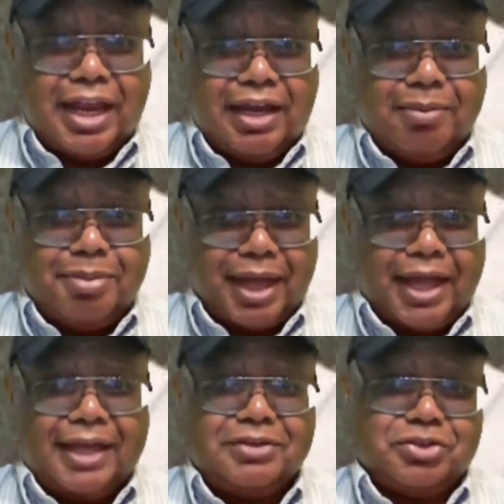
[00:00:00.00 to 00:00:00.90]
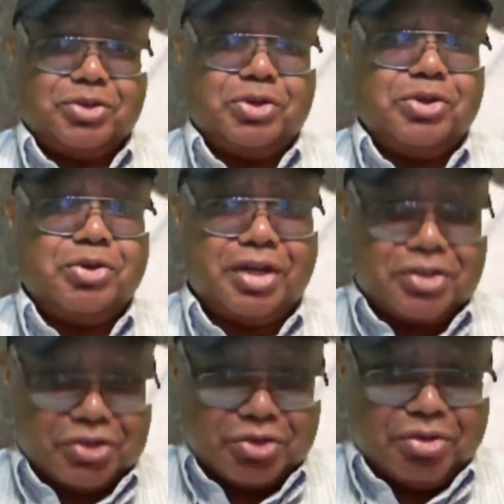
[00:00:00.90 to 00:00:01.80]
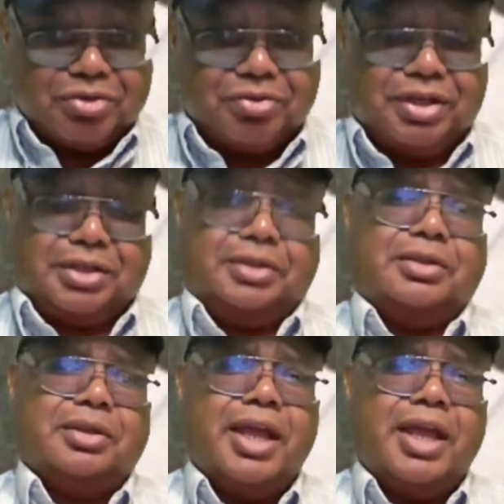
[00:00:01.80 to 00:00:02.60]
lullabies to your children.